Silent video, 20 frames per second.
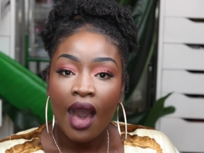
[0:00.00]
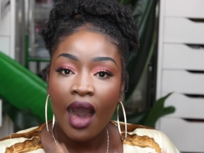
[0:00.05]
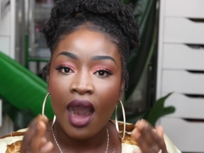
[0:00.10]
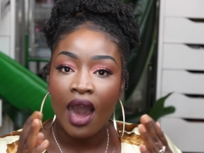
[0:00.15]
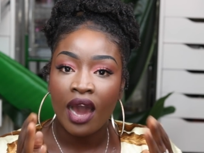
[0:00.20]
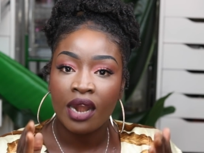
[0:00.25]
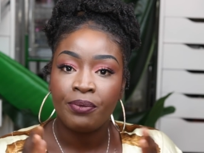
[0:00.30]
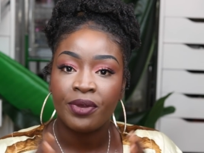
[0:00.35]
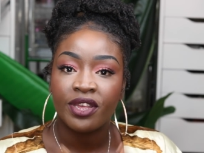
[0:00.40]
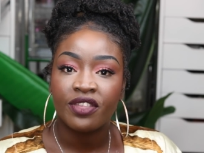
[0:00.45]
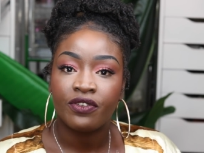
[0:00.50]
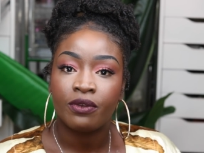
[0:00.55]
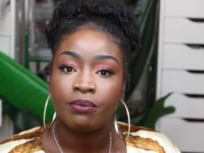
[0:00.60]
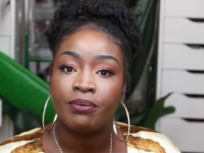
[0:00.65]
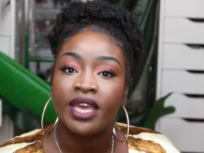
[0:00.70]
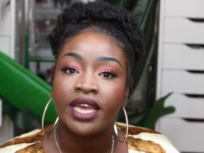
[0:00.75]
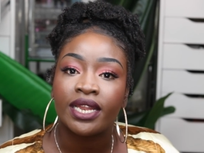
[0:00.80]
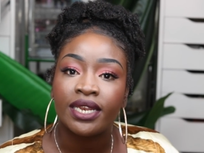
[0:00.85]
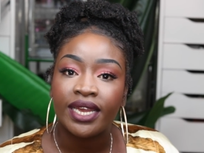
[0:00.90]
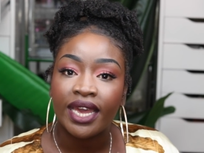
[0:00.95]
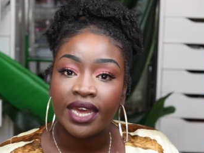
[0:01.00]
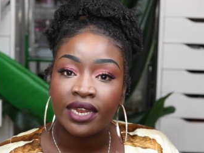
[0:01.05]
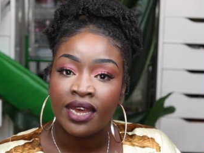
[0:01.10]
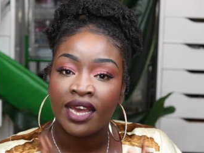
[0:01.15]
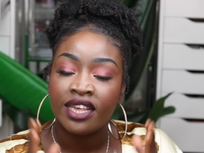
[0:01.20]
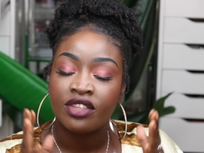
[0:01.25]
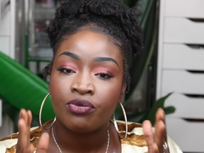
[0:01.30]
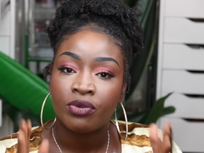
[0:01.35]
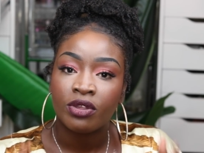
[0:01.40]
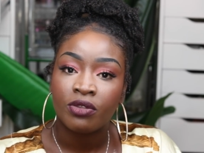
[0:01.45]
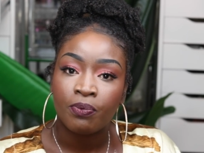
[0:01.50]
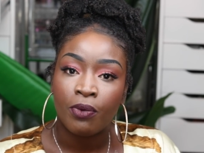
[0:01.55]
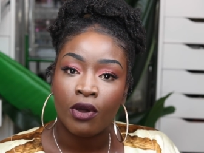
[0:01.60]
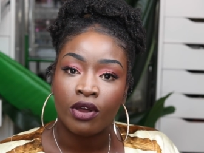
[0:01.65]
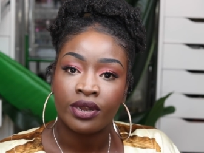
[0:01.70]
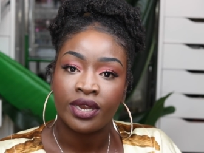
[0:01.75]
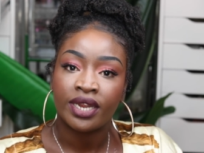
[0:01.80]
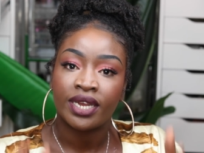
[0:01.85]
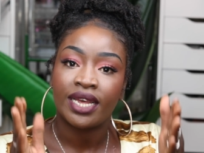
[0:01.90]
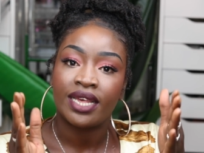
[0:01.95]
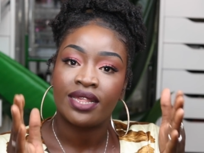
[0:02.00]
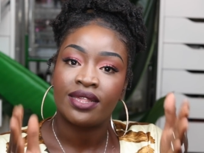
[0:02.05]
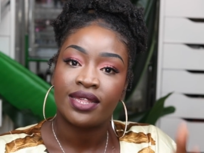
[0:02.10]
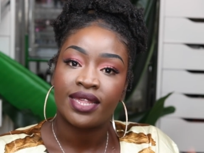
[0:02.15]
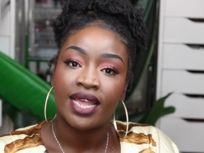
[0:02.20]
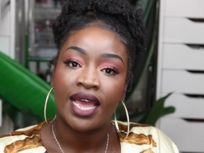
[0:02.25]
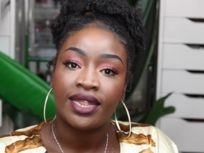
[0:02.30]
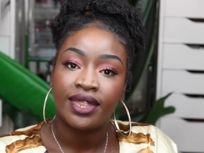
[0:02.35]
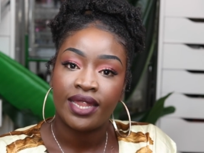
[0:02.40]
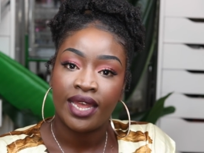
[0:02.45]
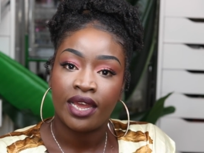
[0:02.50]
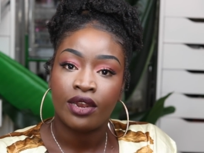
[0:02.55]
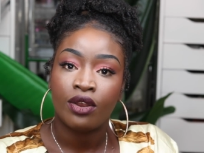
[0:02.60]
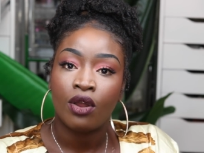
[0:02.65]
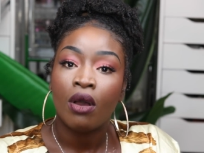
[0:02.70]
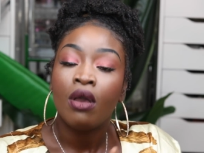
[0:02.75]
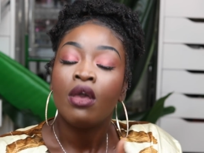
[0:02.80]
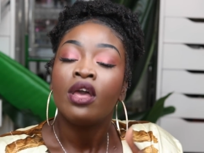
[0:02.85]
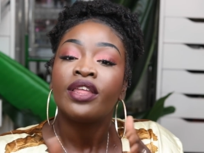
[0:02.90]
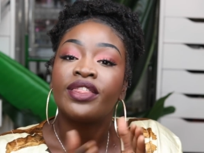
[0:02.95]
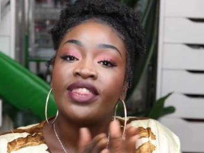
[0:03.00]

Arbex has responded and said they're not,